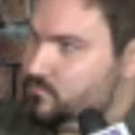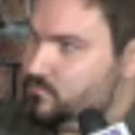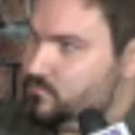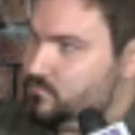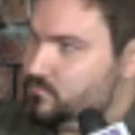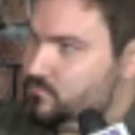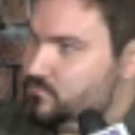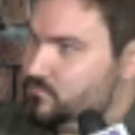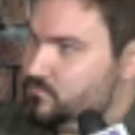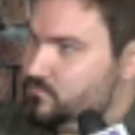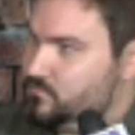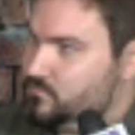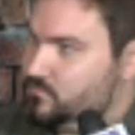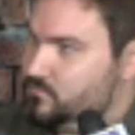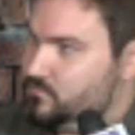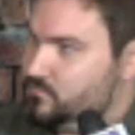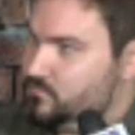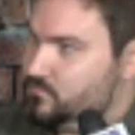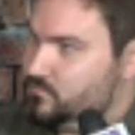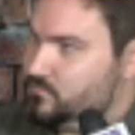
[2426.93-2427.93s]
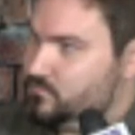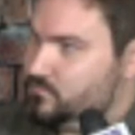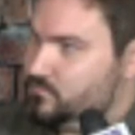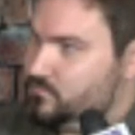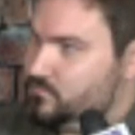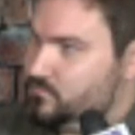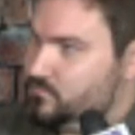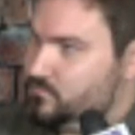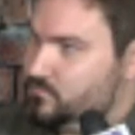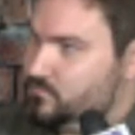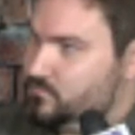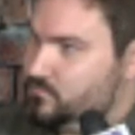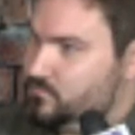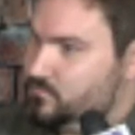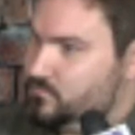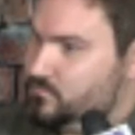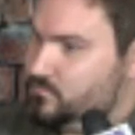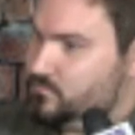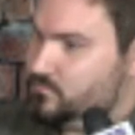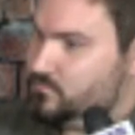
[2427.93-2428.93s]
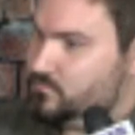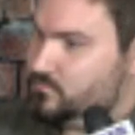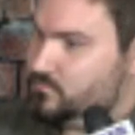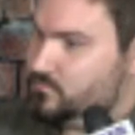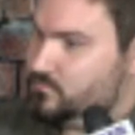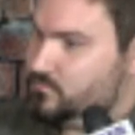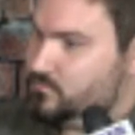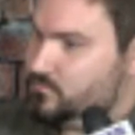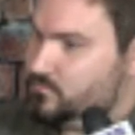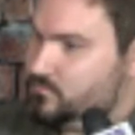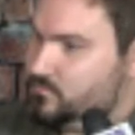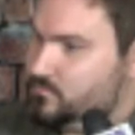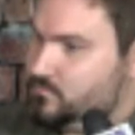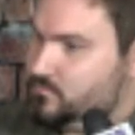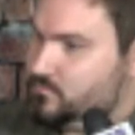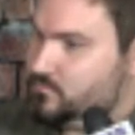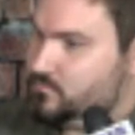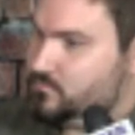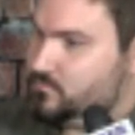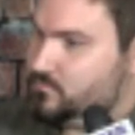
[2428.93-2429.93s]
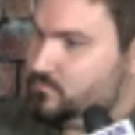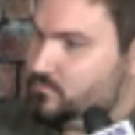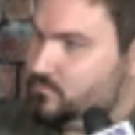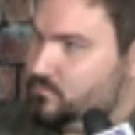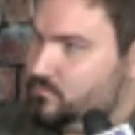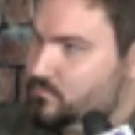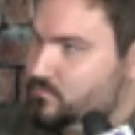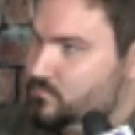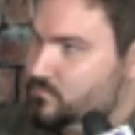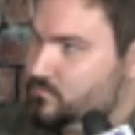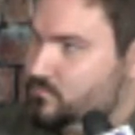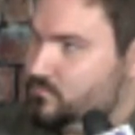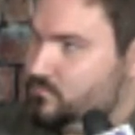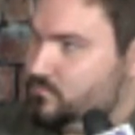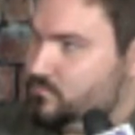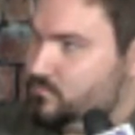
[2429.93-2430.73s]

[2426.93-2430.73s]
(not speaking)